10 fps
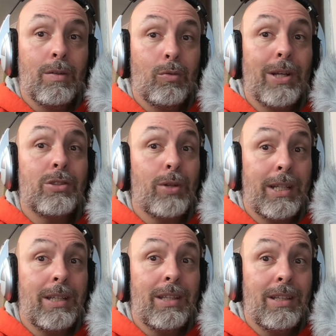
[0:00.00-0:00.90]

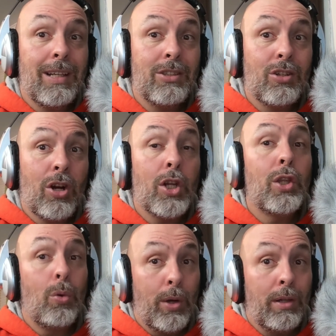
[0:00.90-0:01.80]
resurrected the electric car?
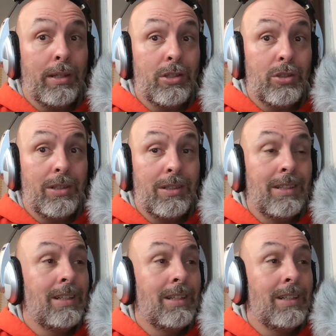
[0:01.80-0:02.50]
The oil industry.